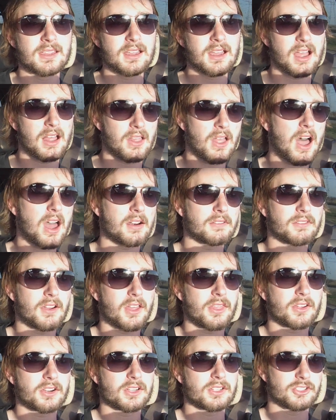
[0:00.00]
a lot of
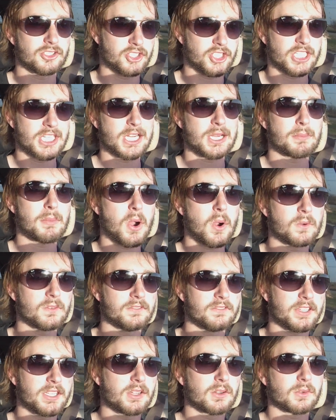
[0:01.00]
other
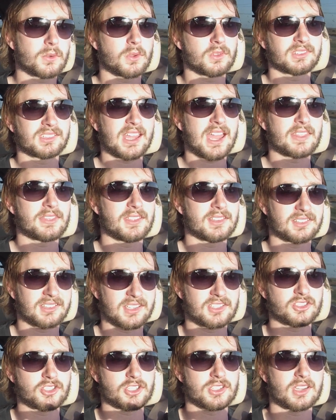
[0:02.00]
GM-owned vehicles have this
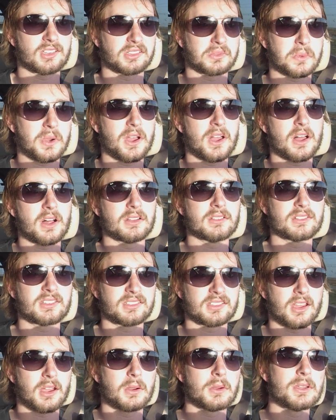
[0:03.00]
engine as well.
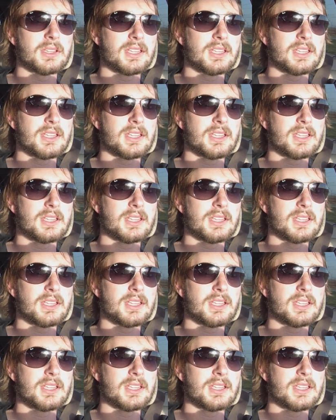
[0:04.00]
So